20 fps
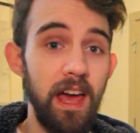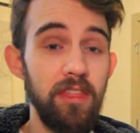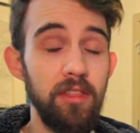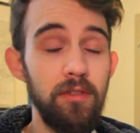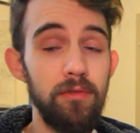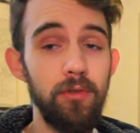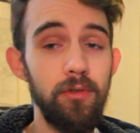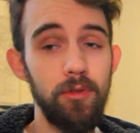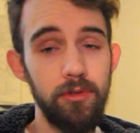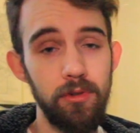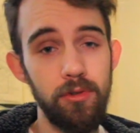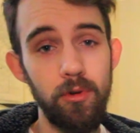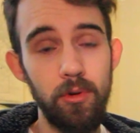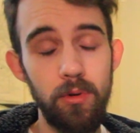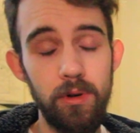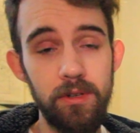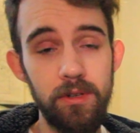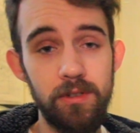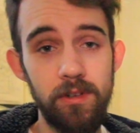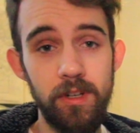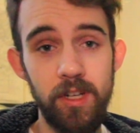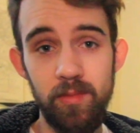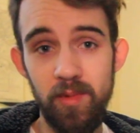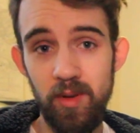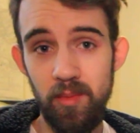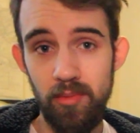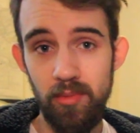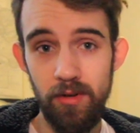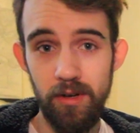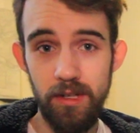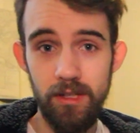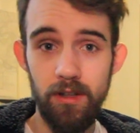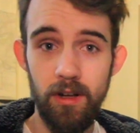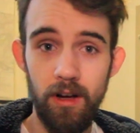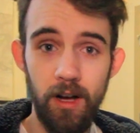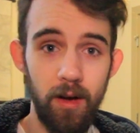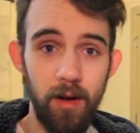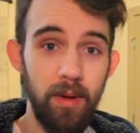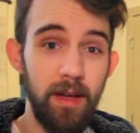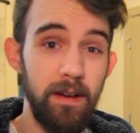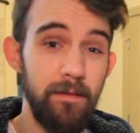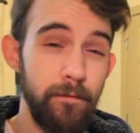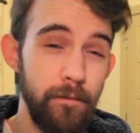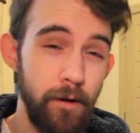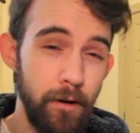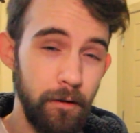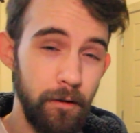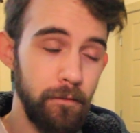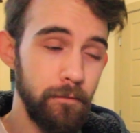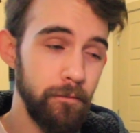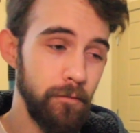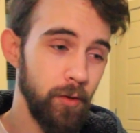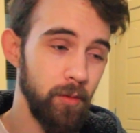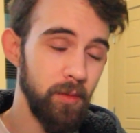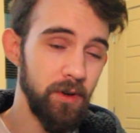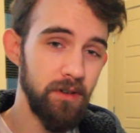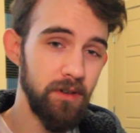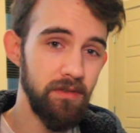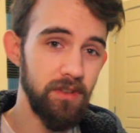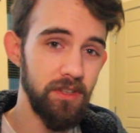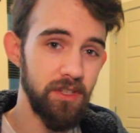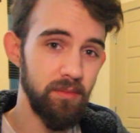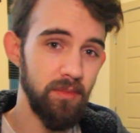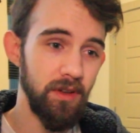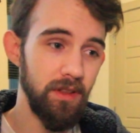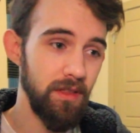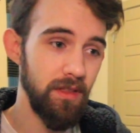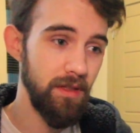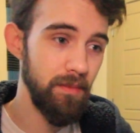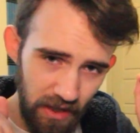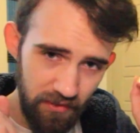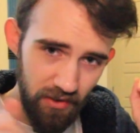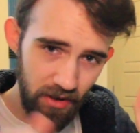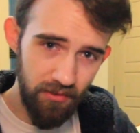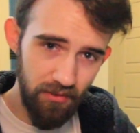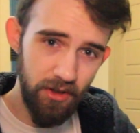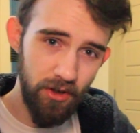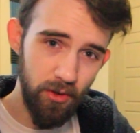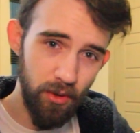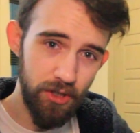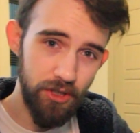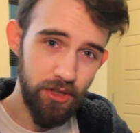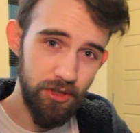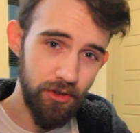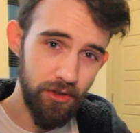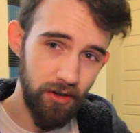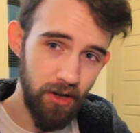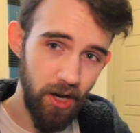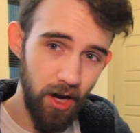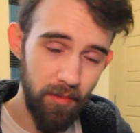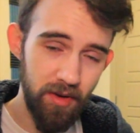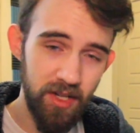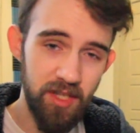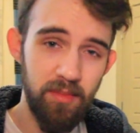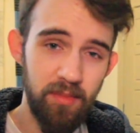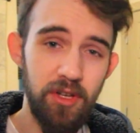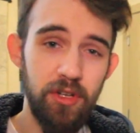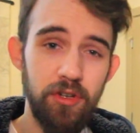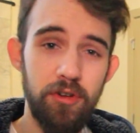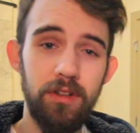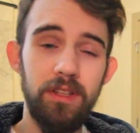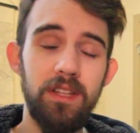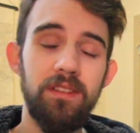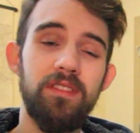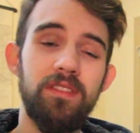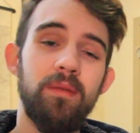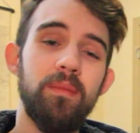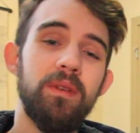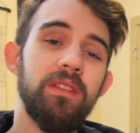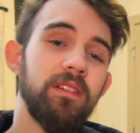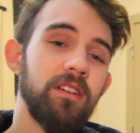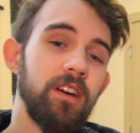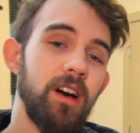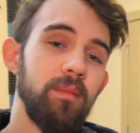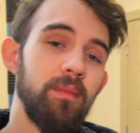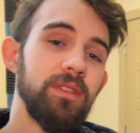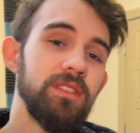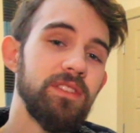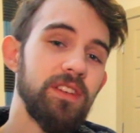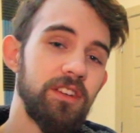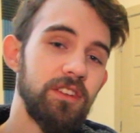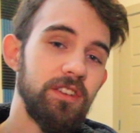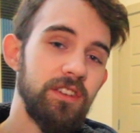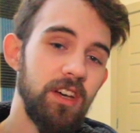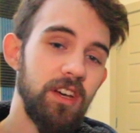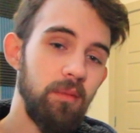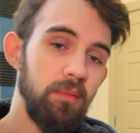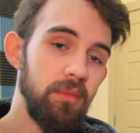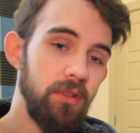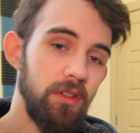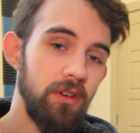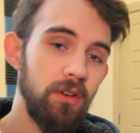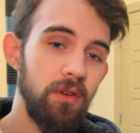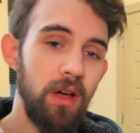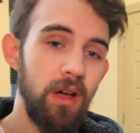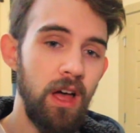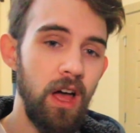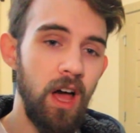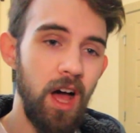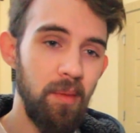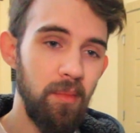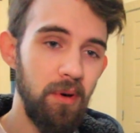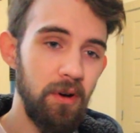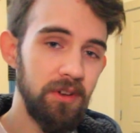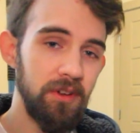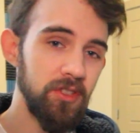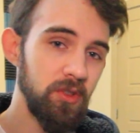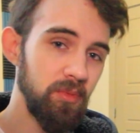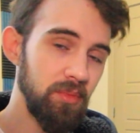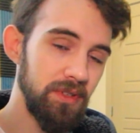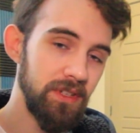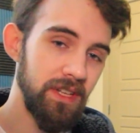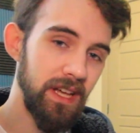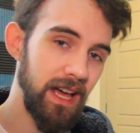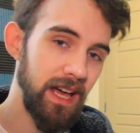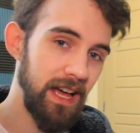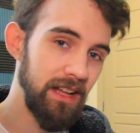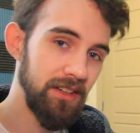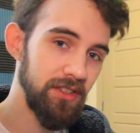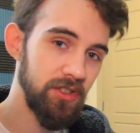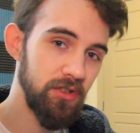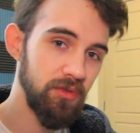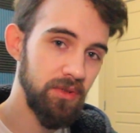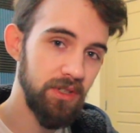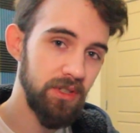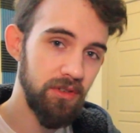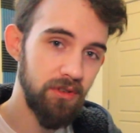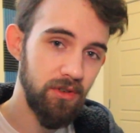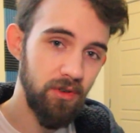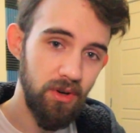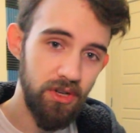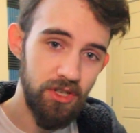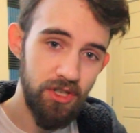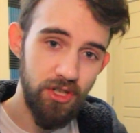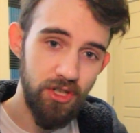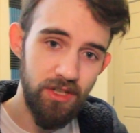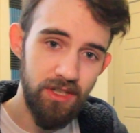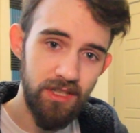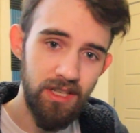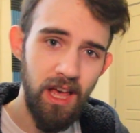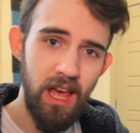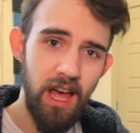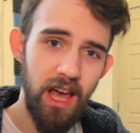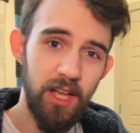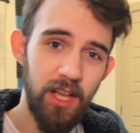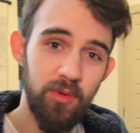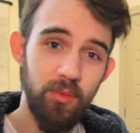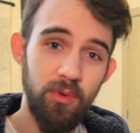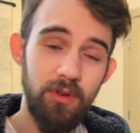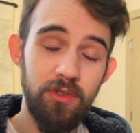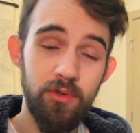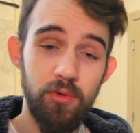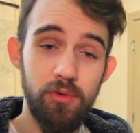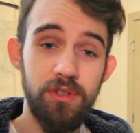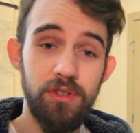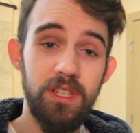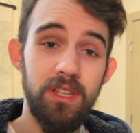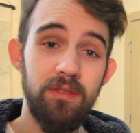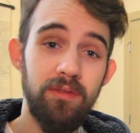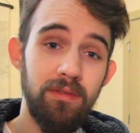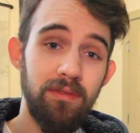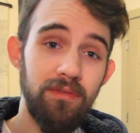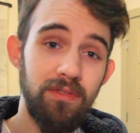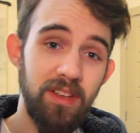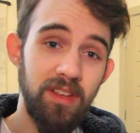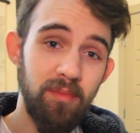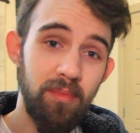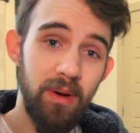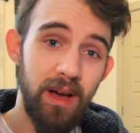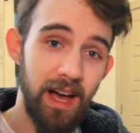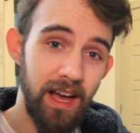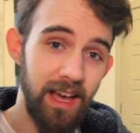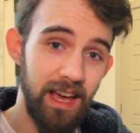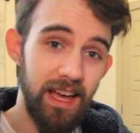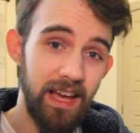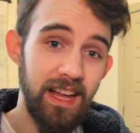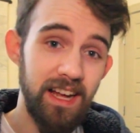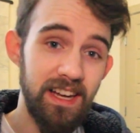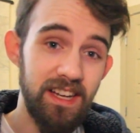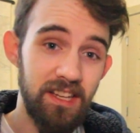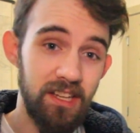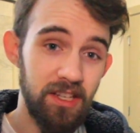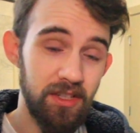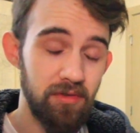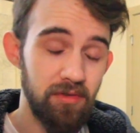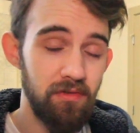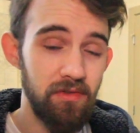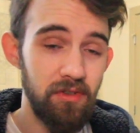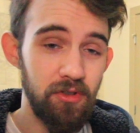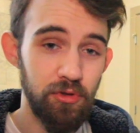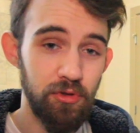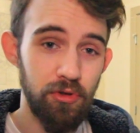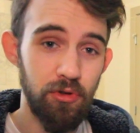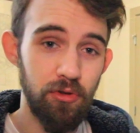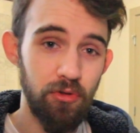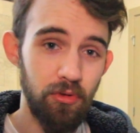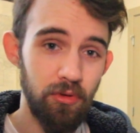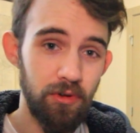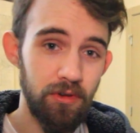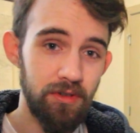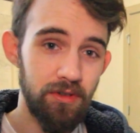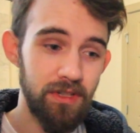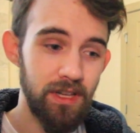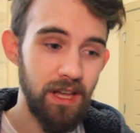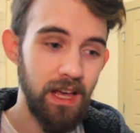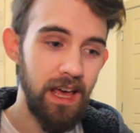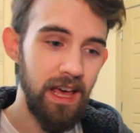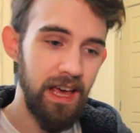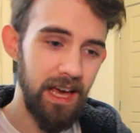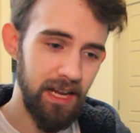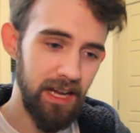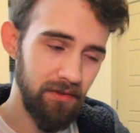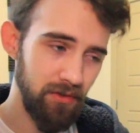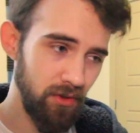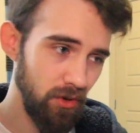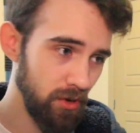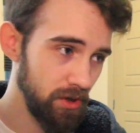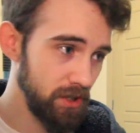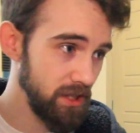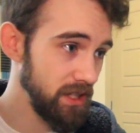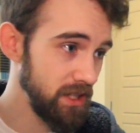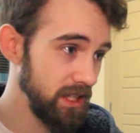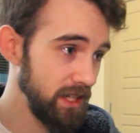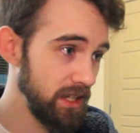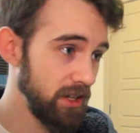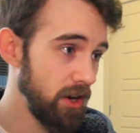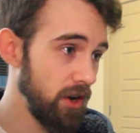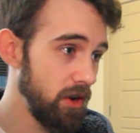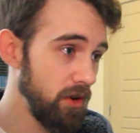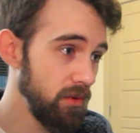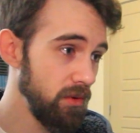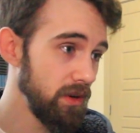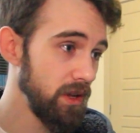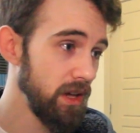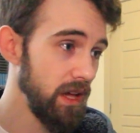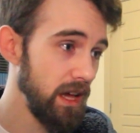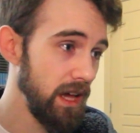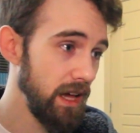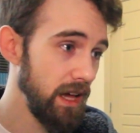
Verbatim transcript: and the full tutorials are going to be pretty long and very informative this month. If you have any questions or comments, be sure to leave them in the comment section down below. I'm always open to answering your questions as well as receiving feedback and ideas for future tutorials. And of course, the code